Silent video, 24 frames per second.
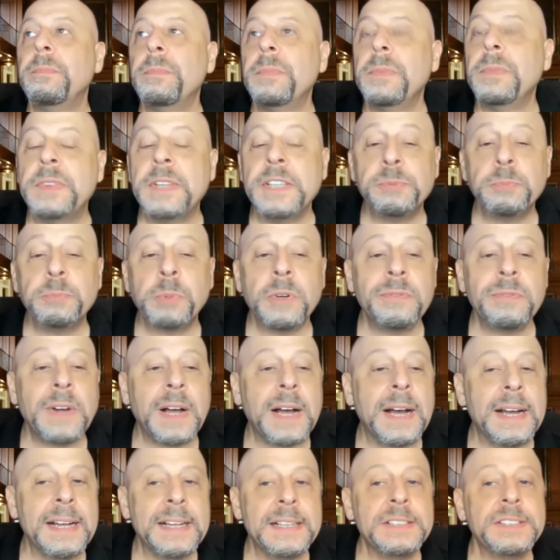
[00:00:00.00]
this
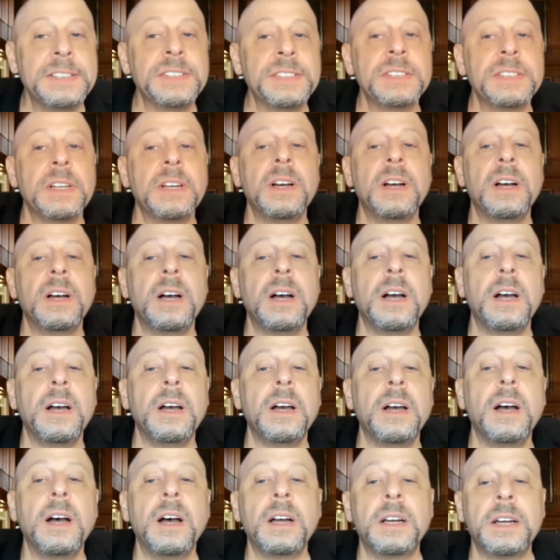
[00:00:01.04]
provides
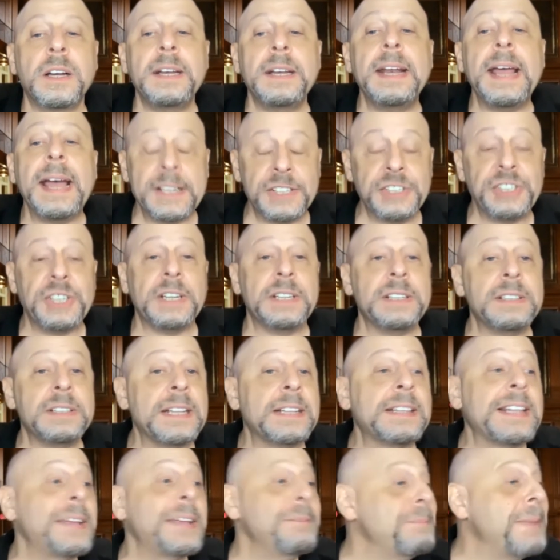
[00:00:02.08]
a connection that
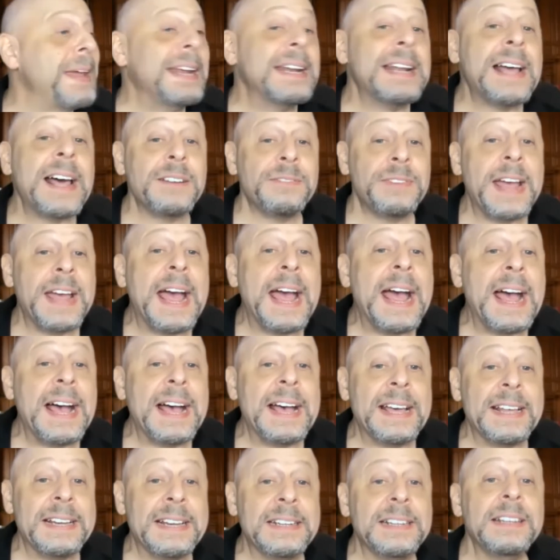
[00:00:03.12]
they may not have
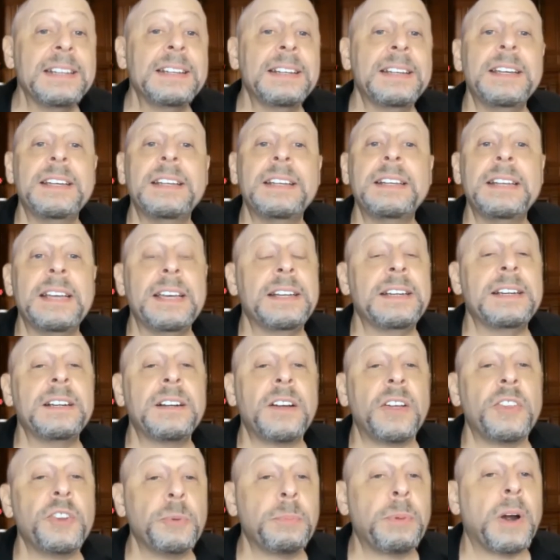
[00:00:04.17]
had in
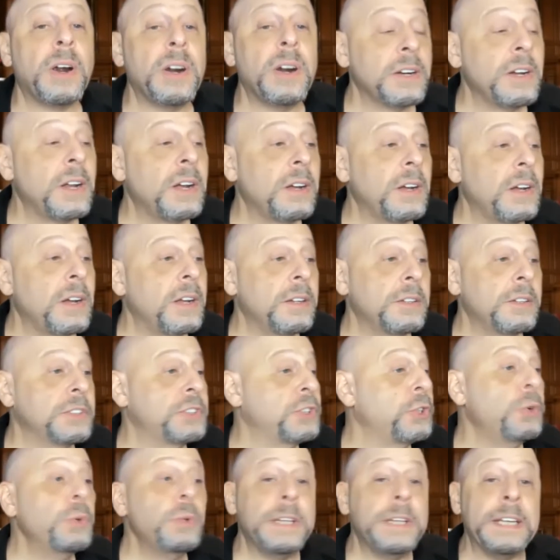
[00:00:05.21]
another part,
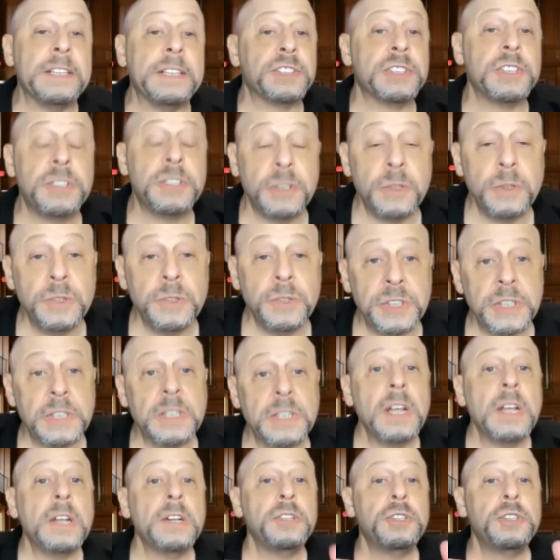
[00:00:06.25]
to the institution,
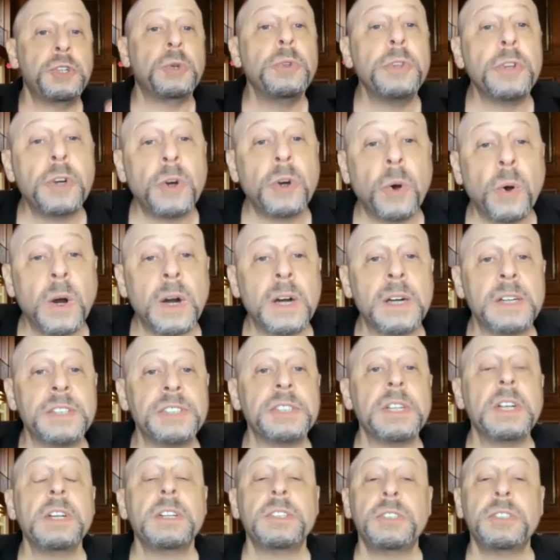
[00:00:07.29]
to the course,
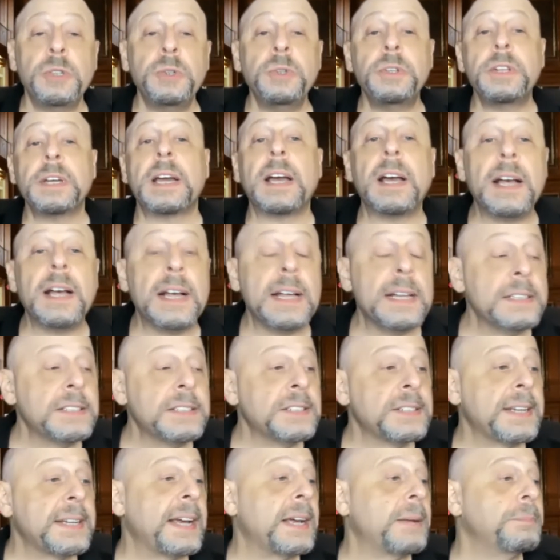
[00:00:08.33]
to the
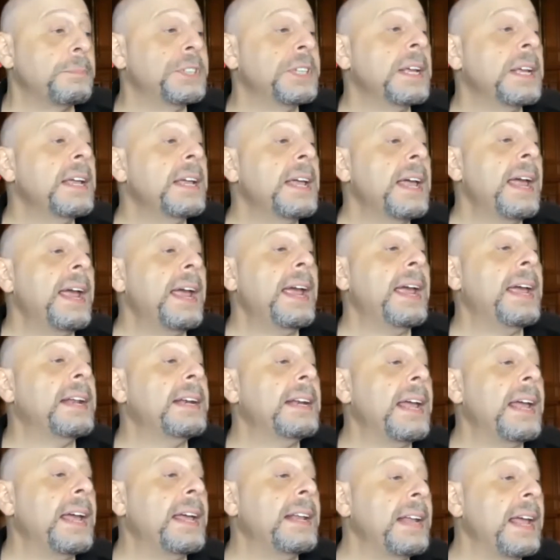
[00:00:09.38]
concepts,
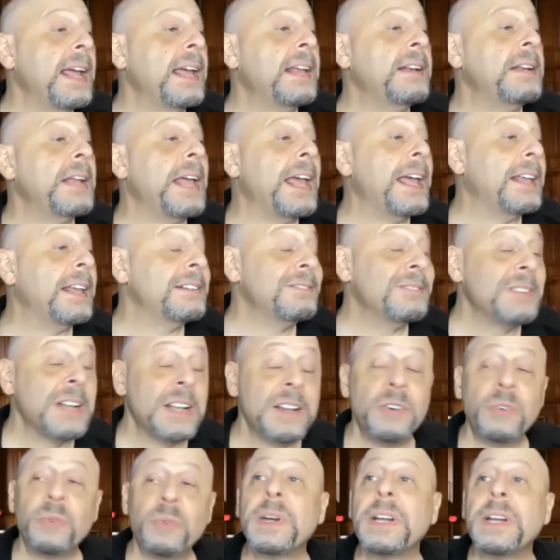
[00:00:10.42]
and
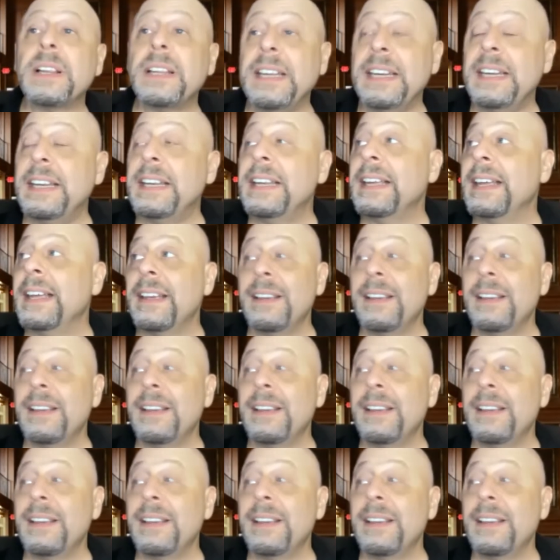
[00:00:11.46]
really,